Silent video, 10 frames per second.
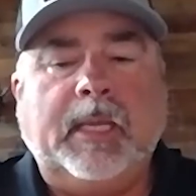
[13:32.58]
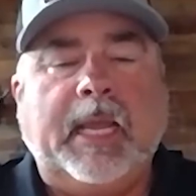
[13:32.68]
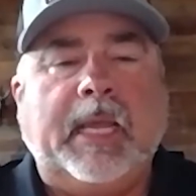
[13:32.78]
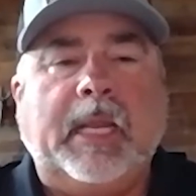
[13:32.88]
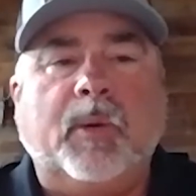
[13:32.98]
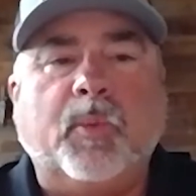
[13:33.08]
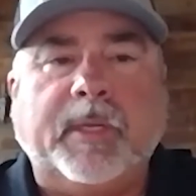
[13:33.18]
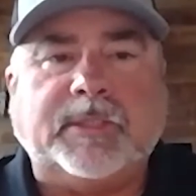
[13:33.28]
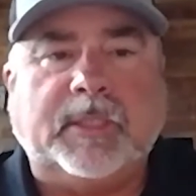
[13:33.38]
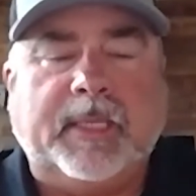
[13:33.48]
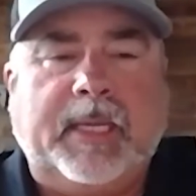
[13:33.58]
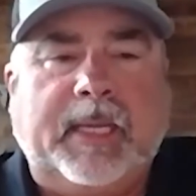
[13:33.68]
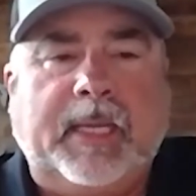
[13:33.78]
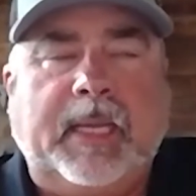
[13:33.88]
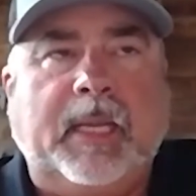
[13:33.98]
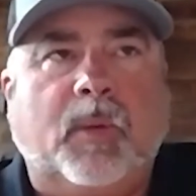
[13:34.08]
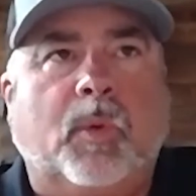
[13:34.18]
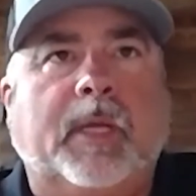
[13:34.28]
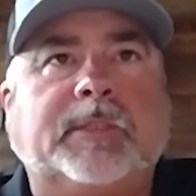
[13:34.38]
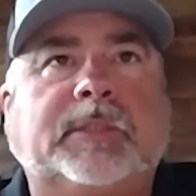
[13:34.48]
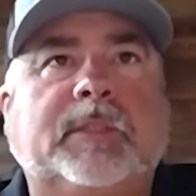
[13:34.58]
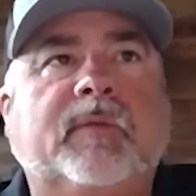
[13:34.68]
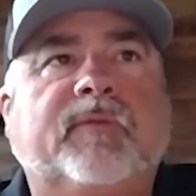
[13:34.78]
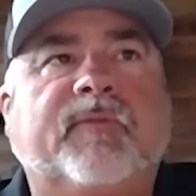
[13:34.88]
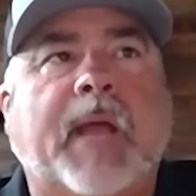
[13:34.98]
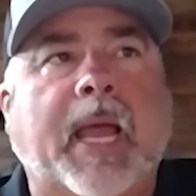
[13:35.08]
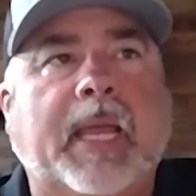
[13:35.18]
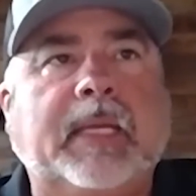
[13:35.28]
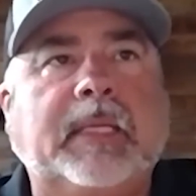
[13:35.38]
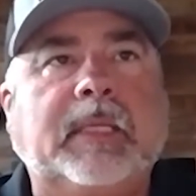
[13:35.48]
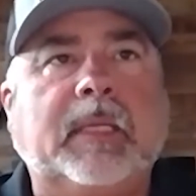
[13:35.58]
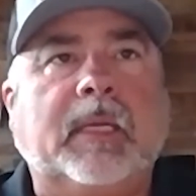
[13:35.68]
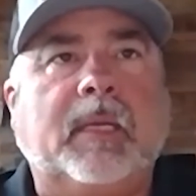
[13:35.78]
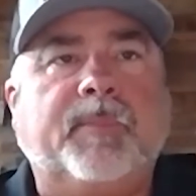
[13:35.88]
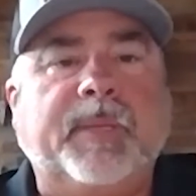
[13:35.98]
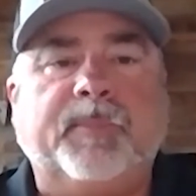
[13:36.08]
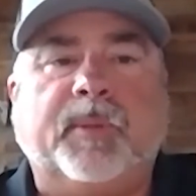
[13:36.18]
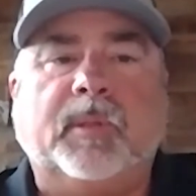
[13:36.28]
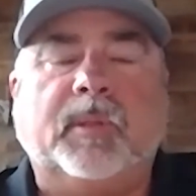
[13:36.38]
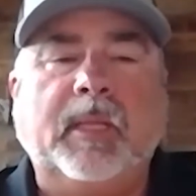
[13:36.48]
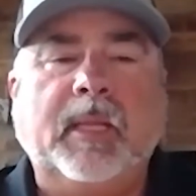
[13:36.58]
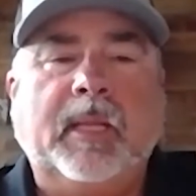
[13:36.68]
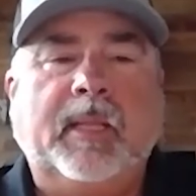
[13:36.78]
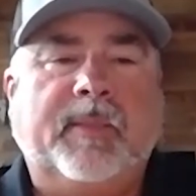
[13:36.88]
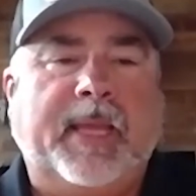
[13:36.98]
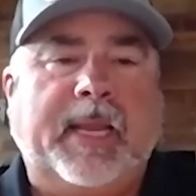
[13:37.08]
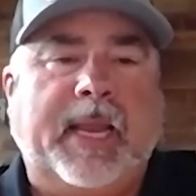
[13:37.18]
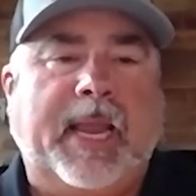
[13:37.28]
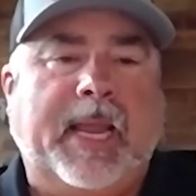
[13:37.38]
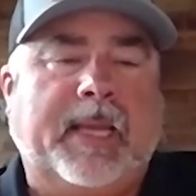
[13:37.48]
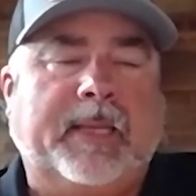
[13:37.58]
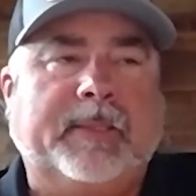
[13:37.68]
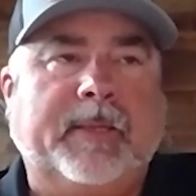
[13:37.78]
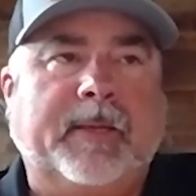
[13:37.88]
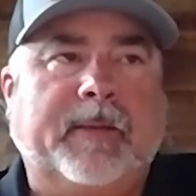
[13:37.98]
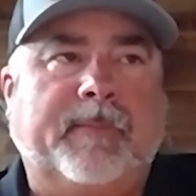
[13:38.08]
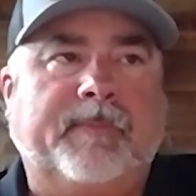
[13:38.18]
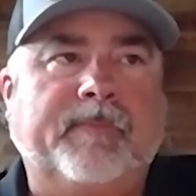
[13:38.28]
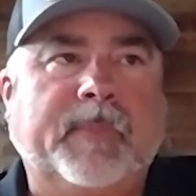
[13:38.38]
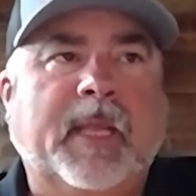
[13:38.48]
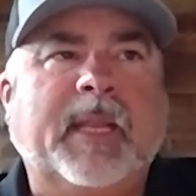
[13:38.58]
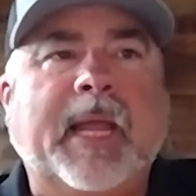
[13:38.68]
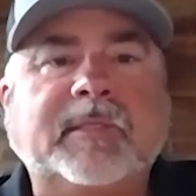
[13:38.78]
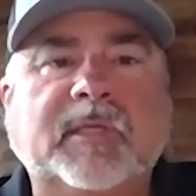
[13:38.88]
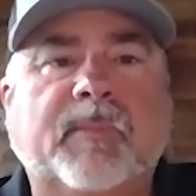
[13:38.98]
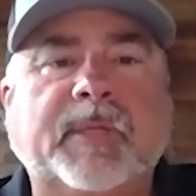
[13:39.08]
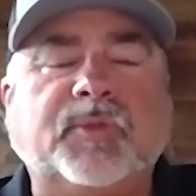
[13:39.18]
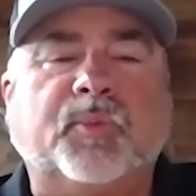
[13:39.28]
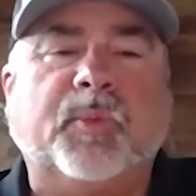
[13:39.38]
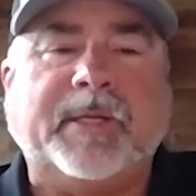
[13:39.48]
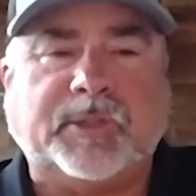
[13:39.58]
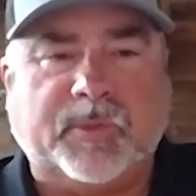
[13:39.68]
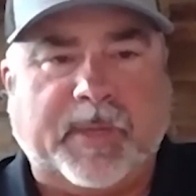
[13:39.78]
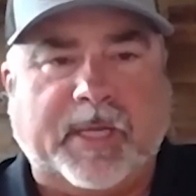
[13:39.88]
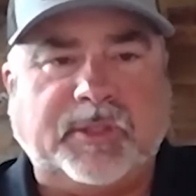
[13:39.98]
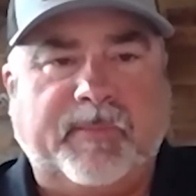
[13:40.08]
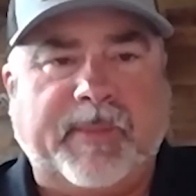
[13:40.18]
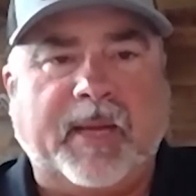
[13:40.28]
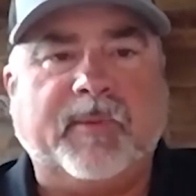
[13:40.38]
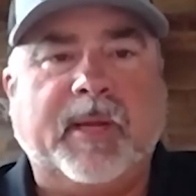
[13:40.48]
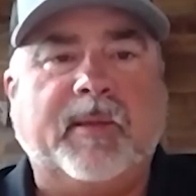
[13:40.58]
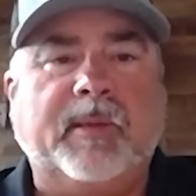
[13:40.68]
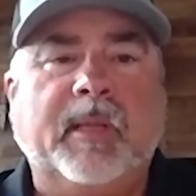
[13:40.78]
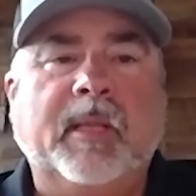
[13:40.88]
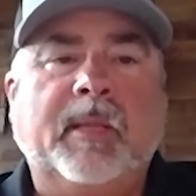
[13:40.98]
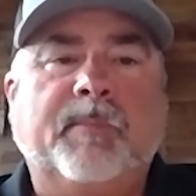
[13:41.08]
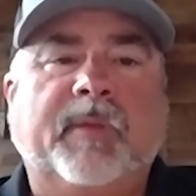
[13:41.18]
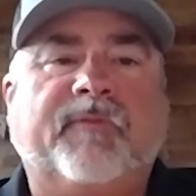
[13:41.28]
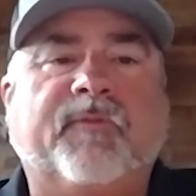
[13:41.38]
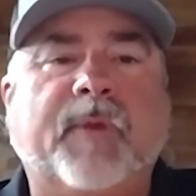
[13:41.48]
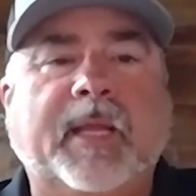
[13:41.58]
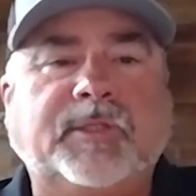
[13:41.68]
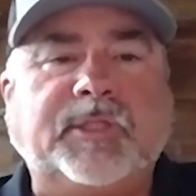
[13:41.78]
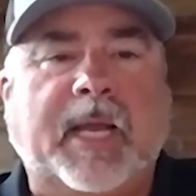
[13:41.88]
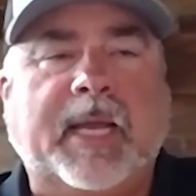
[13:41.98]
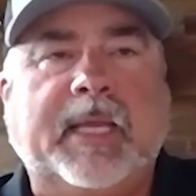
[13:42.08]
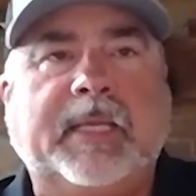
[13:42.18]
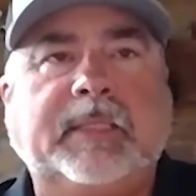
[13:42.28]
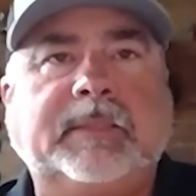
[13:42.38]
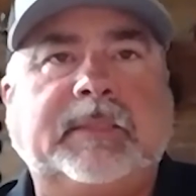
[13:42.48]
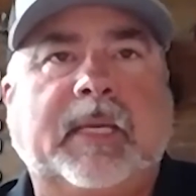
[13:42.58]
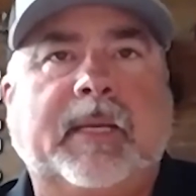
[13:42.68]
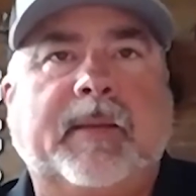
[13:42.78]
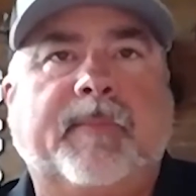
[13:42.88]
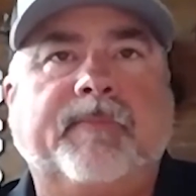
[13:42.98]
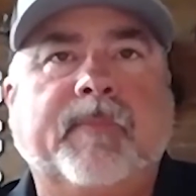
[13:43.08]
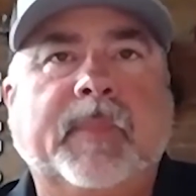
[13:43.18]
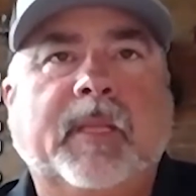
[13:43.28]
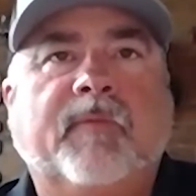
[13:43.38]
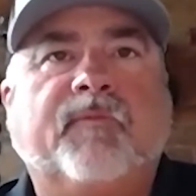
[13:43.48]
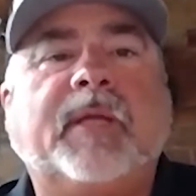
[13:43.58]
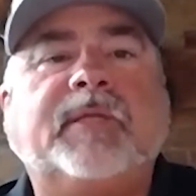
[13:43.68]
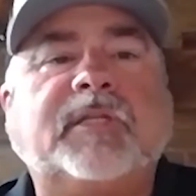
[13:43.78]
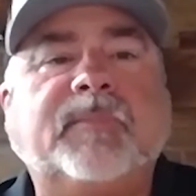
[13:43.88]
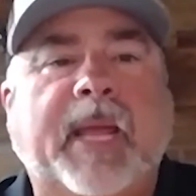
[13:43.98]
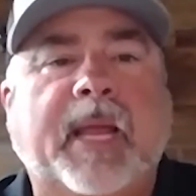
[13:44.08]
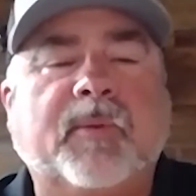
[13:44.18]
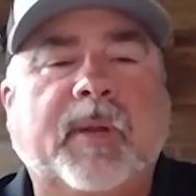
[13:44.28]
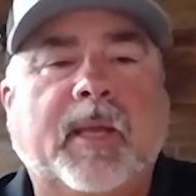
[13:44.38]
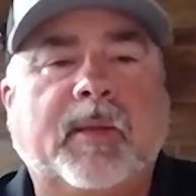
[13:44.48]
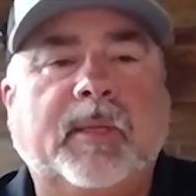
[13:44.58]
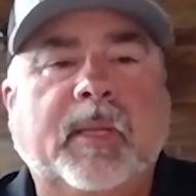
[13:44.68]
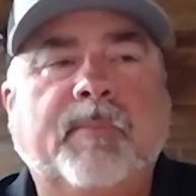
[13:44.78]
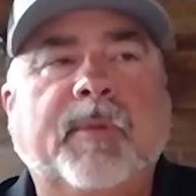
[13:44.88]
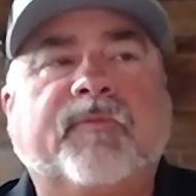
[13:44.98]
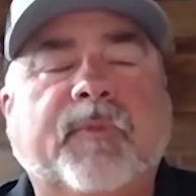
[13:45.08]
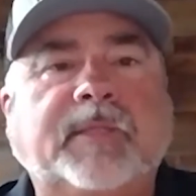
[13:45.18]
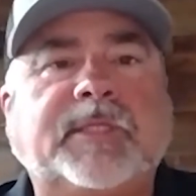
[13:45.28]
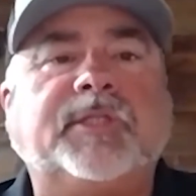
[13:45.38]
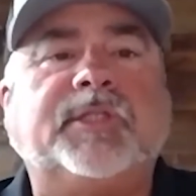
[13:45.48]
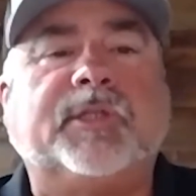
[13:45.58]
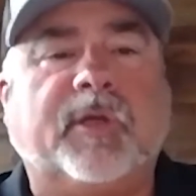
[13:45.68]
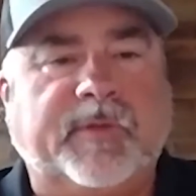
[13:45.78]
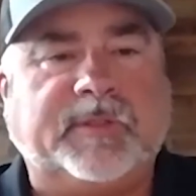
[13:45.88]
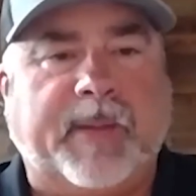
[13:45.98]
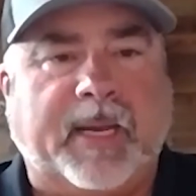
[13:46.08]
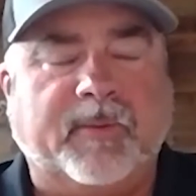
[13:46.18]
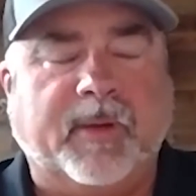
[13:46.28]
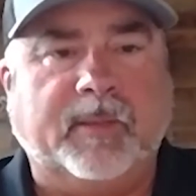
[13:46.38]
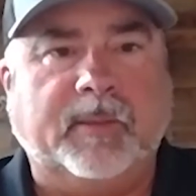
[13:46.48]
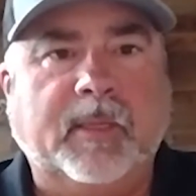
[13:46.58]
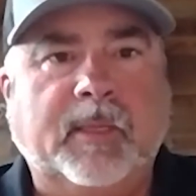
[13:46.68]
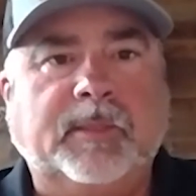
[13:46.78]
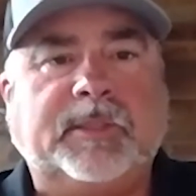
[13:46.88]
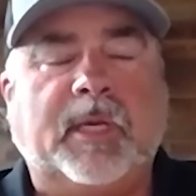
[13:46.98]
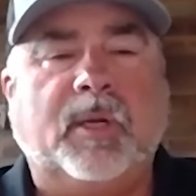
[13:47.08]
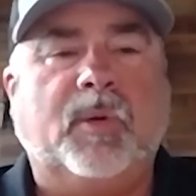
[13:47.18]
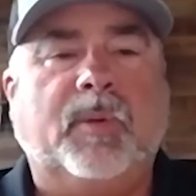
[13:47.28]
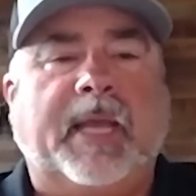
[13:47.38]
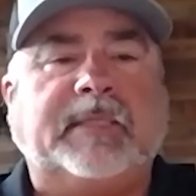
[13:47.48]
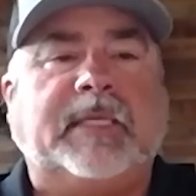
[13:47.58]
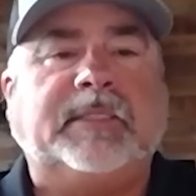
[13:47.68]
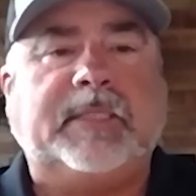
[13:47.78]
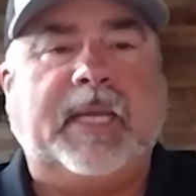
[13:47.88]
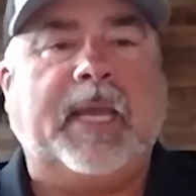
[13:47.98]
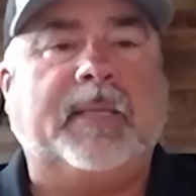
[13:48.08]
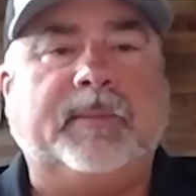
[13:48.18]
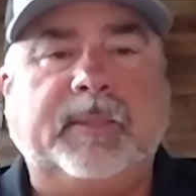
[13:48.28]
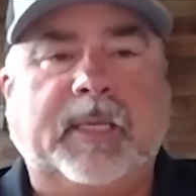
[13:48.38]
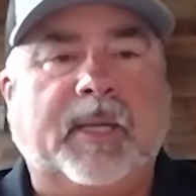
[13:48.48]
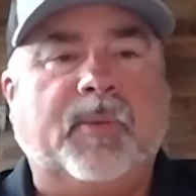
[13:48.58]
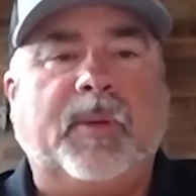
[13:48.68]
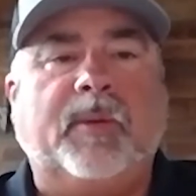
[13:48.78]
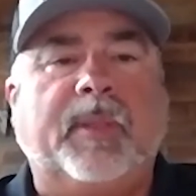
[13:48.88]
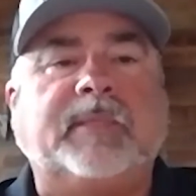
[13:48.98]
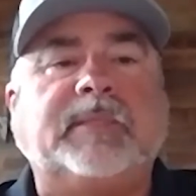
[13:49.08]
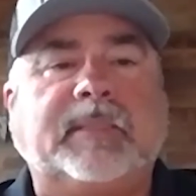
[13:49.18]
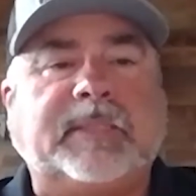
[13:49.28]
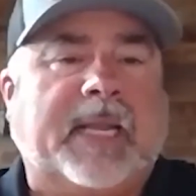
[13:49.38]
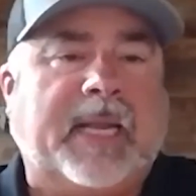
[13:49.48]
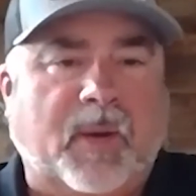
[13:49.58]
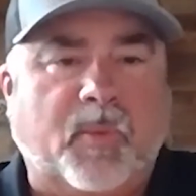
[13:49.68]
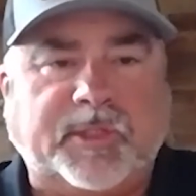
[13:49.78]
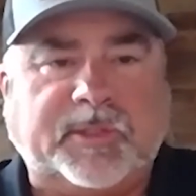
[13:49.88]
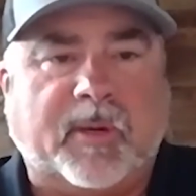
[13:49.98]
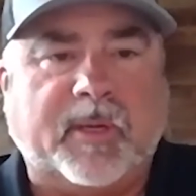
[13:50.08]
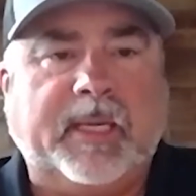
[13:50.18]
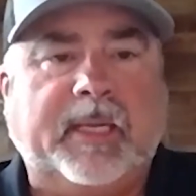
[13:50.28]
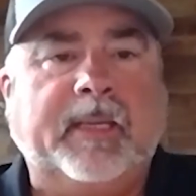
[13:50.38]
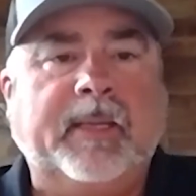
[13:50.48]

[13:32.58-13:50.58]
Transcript: originally it was to find people that had not so much restoration background, but franchise background, but franchise service background. So as I said, that's kind of how we started it